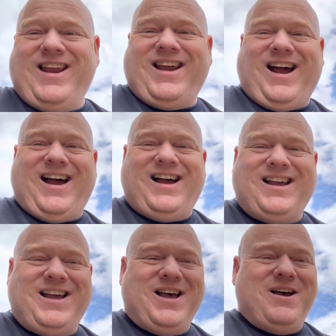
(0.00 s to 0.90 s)
As
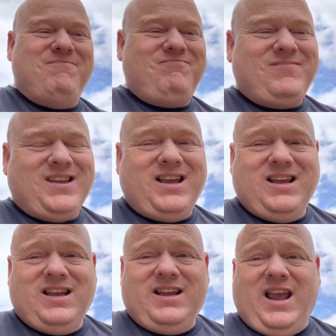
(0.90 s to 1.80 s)
I
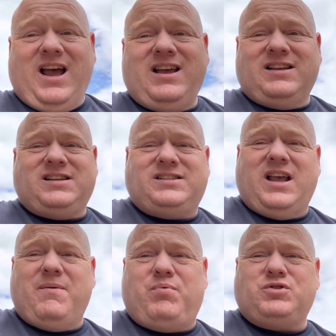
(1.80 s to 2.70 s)

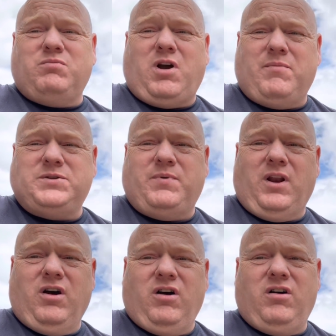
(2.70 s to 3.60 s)
say, put some comments
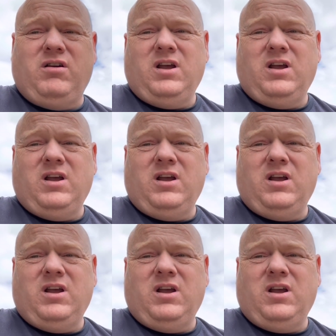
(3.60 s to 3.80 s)
below.